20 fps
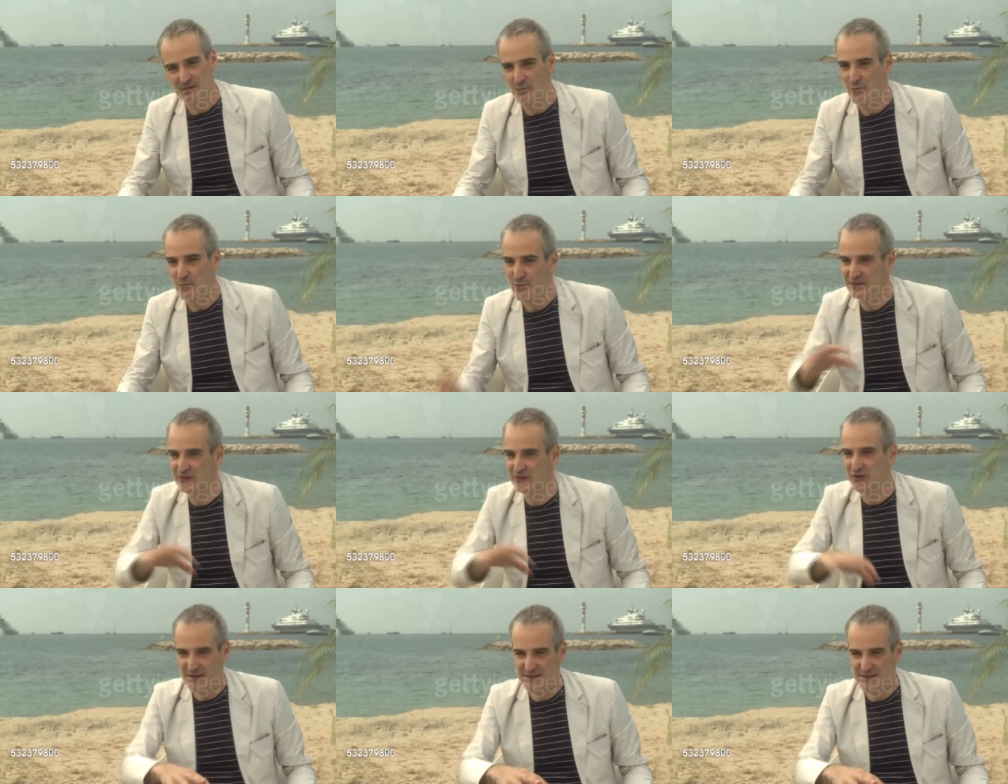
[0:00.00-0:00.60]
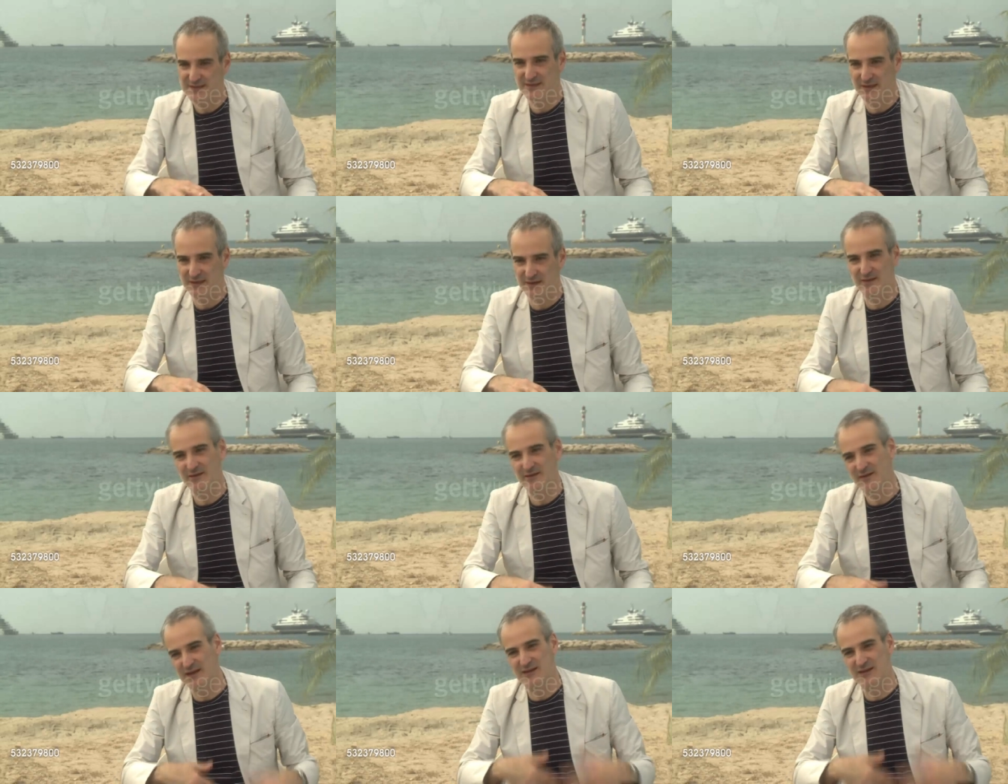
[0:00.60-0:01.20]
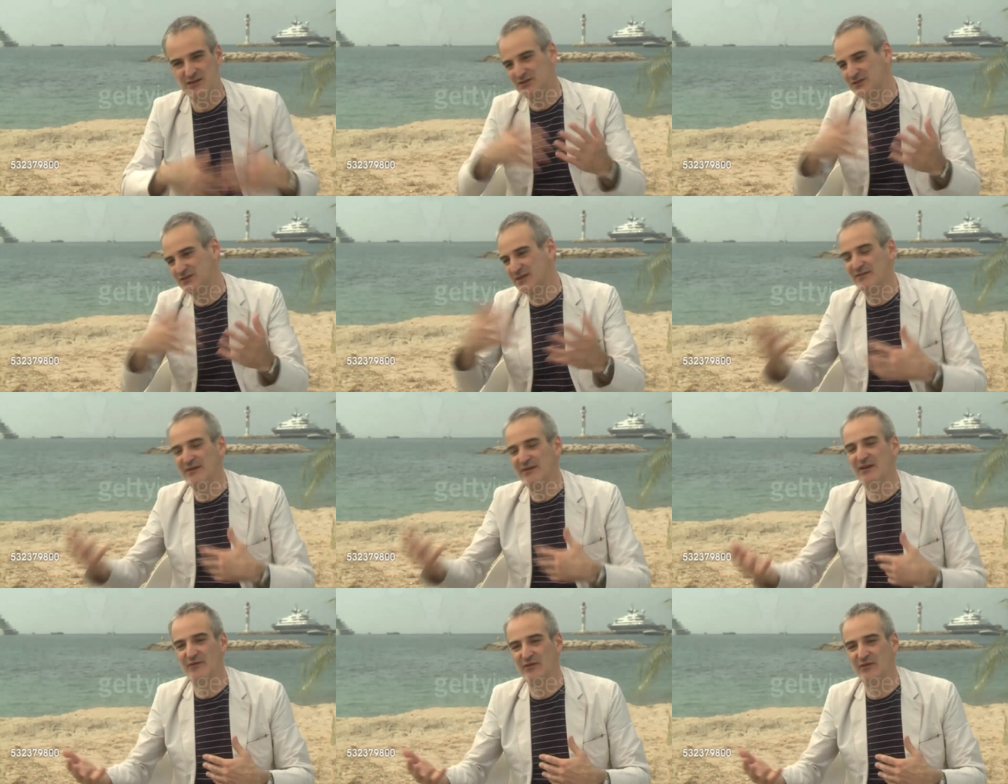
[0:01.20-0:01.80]
With Kristen, it just
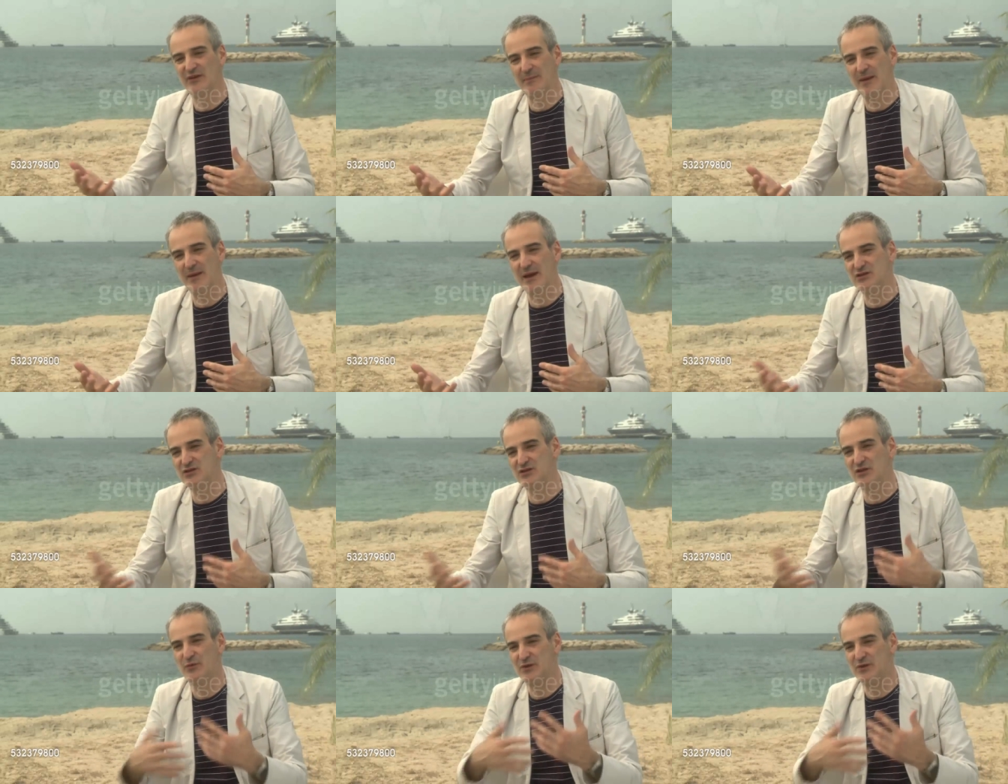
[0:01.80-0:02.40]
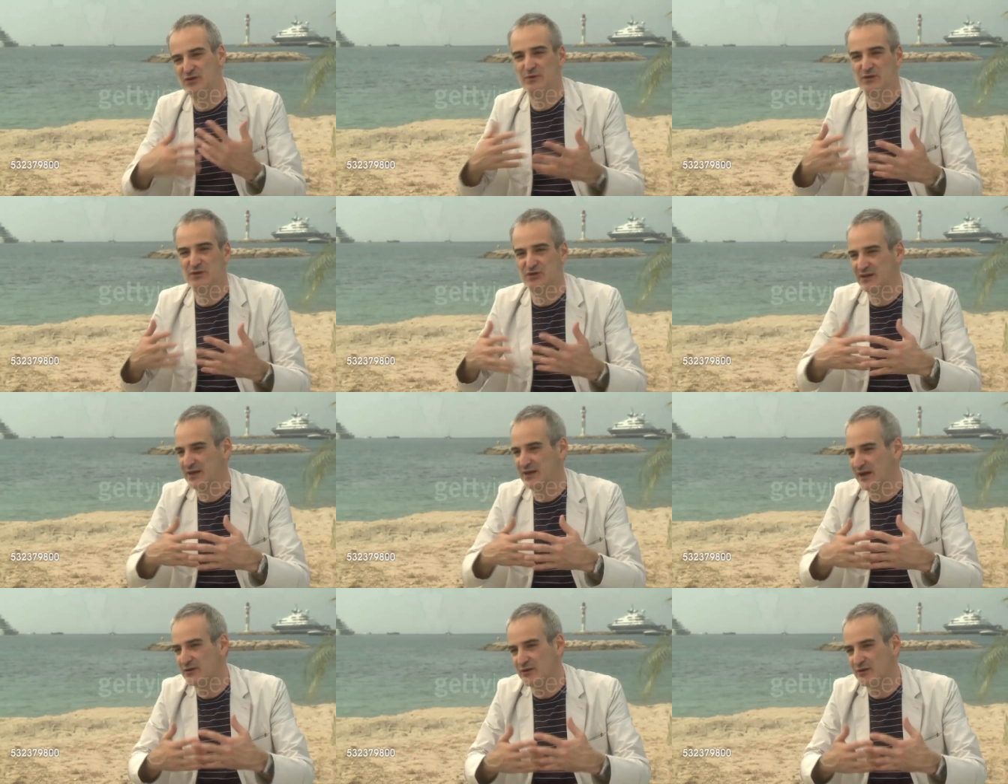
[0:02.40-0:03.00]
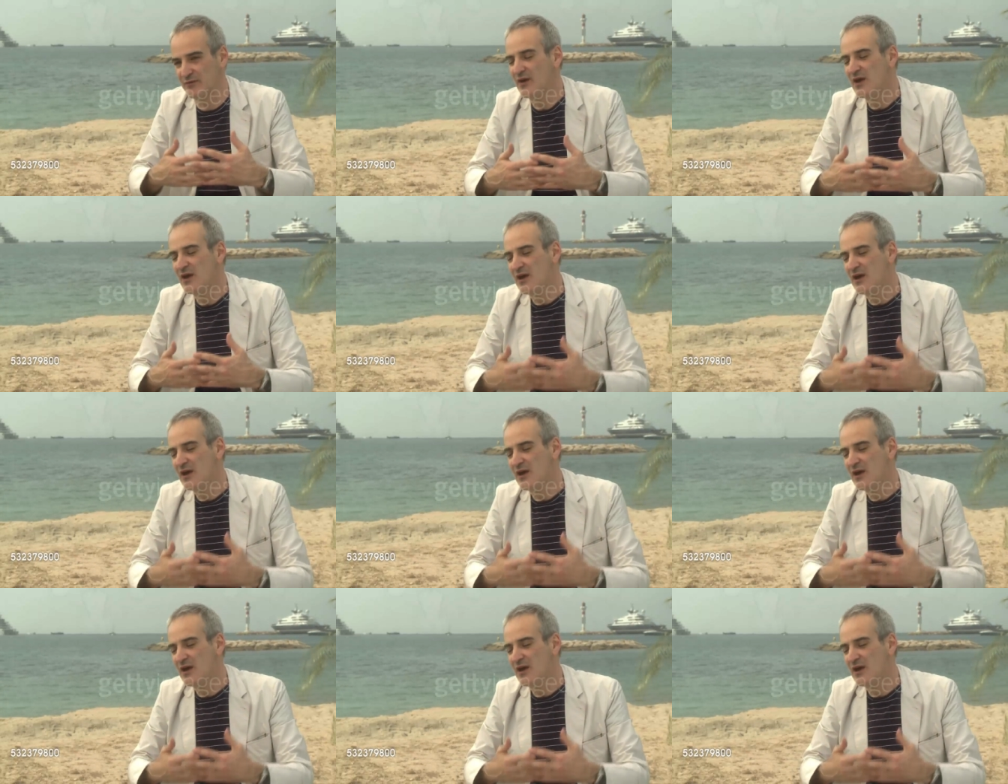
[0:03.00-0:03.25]
gave another dimension, which kind of